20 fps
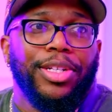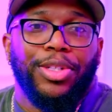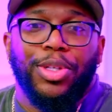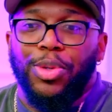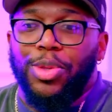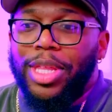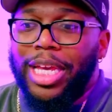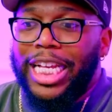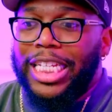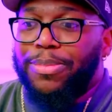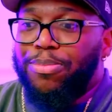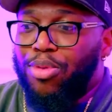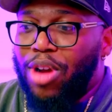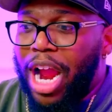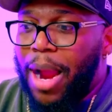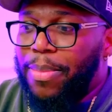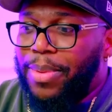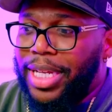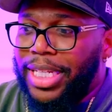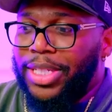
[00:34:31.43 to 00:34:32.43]
do things
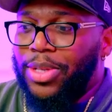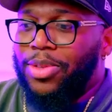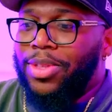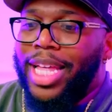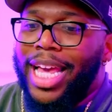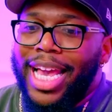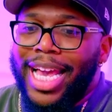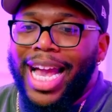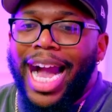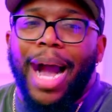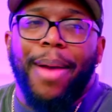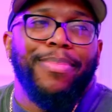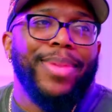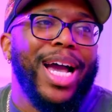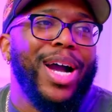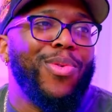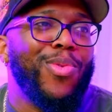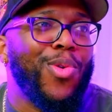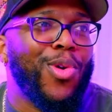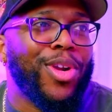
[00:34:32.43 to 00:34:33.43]
properly so that I'm
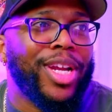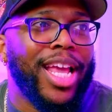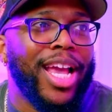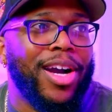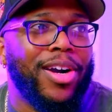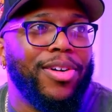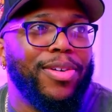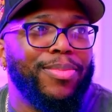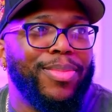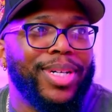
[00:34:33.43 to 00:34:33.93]
not worn out.